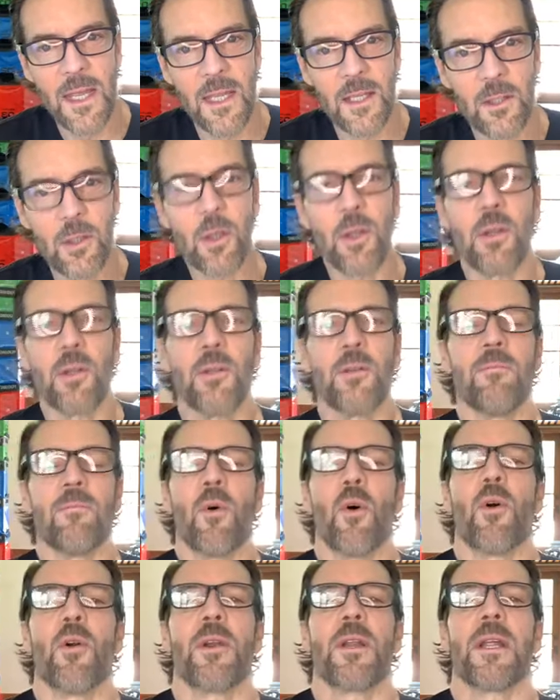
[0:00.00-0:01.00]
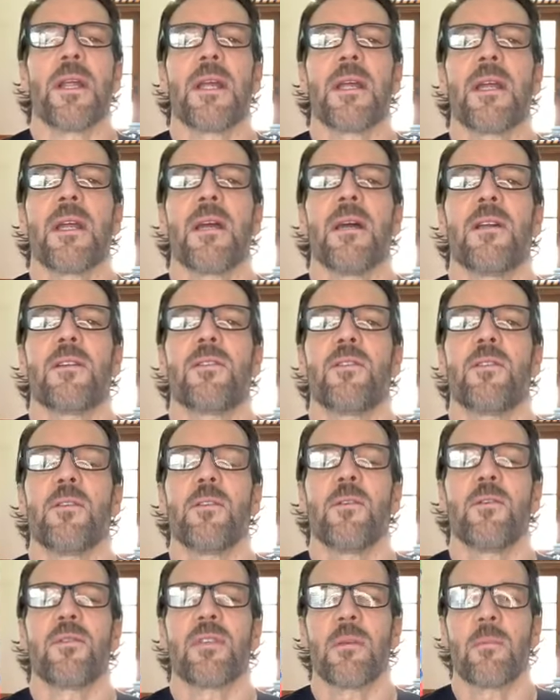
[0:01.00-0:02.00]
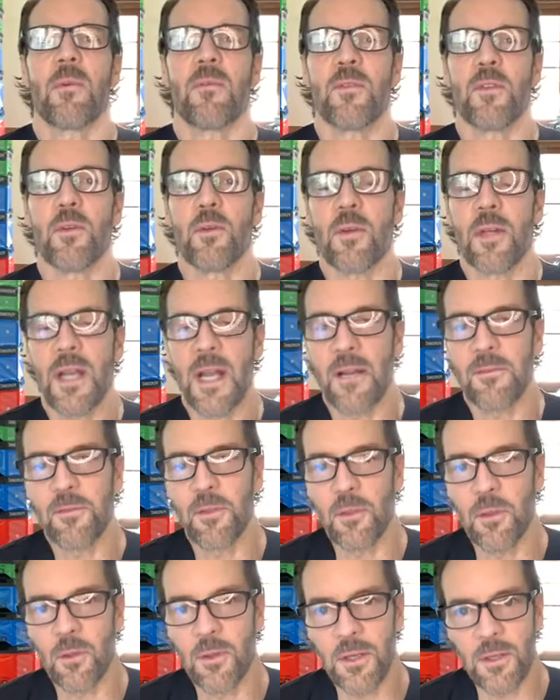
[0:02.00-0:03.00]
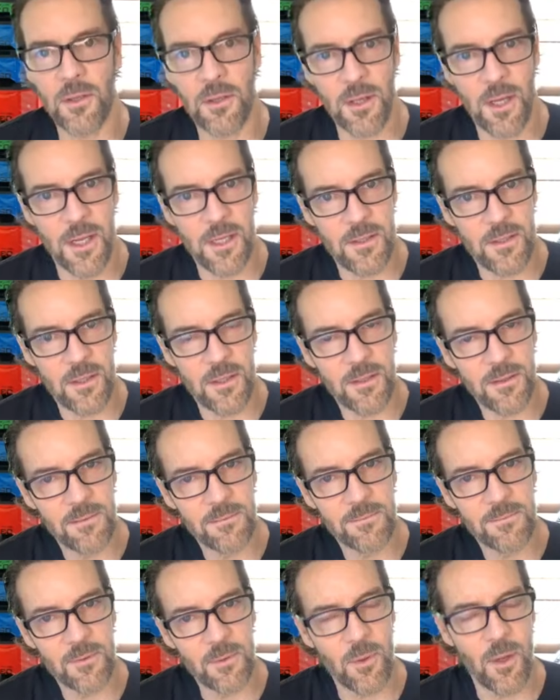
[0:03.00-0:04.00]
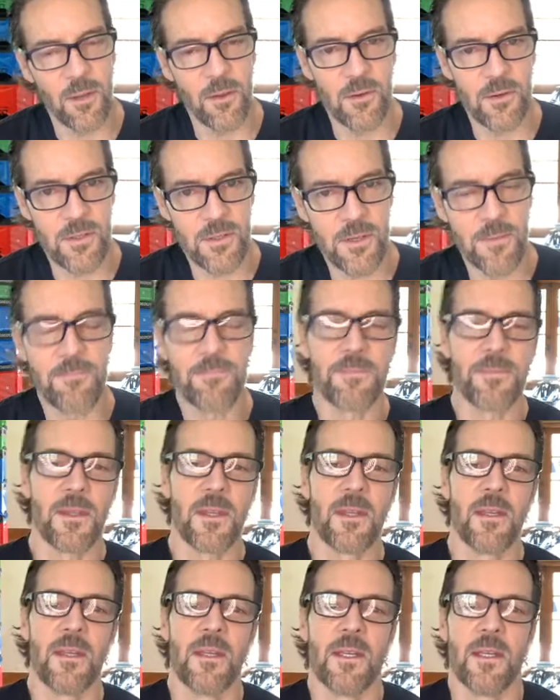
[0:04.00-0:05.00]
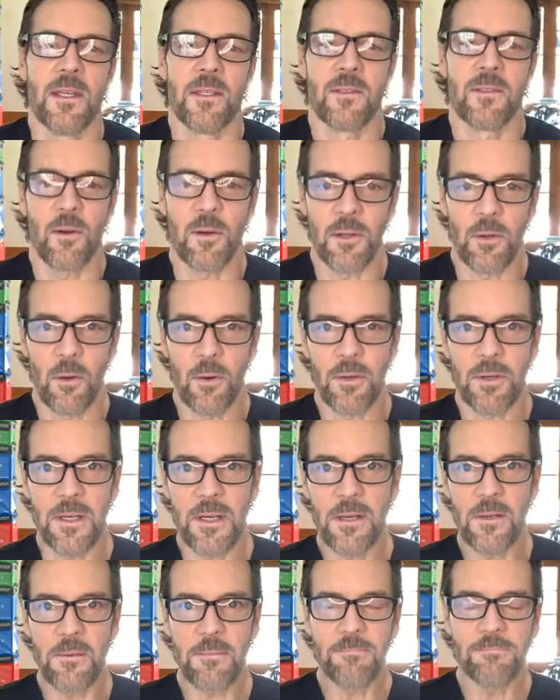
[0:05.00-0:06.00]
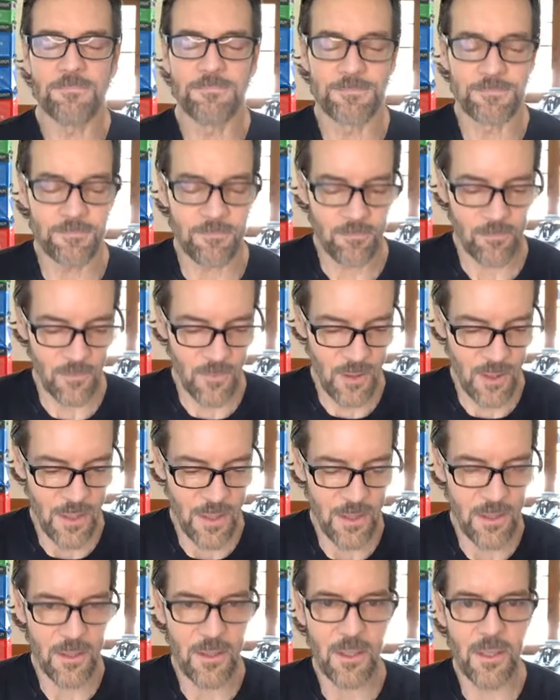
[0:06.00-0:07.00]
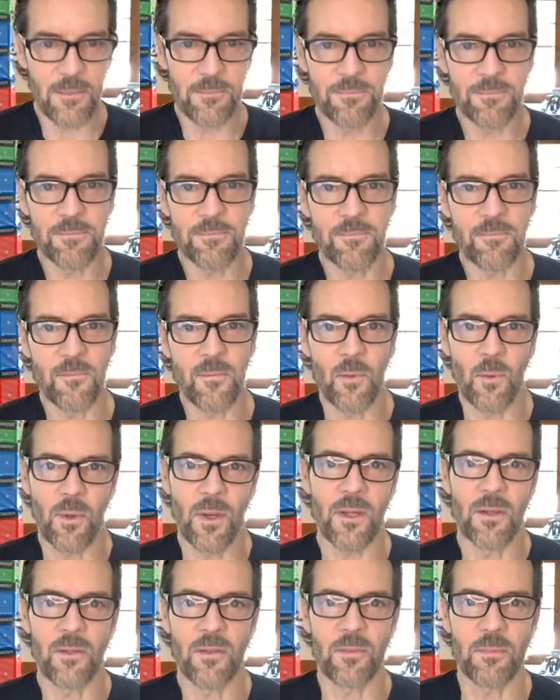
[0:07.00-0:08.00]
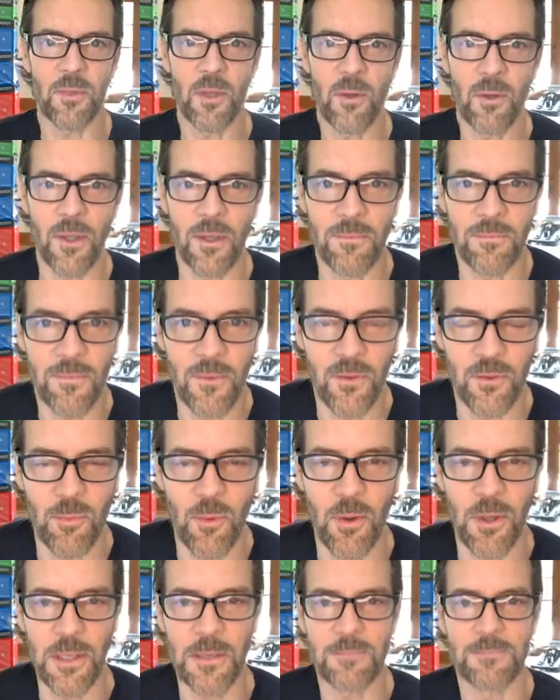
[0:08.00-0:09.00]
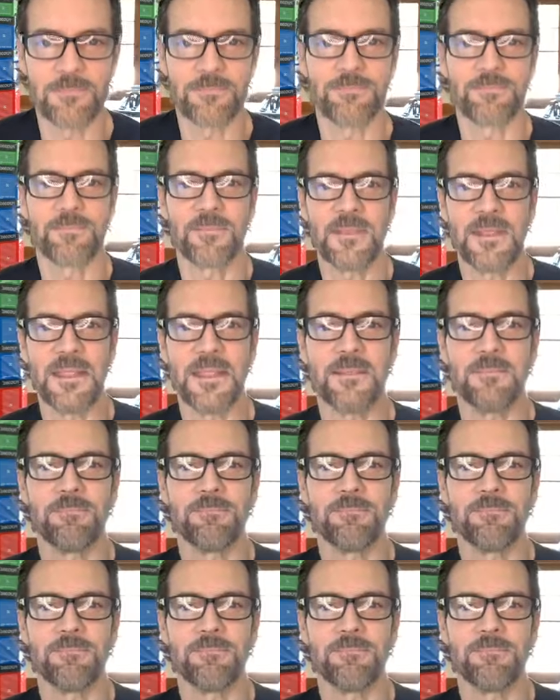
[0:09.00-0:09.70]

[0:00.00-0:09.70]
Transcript: Good morning to some of you, good afternoon, and good night to others. Tony Horton here, and uh, we're going to do some yoga this morning. Yeah,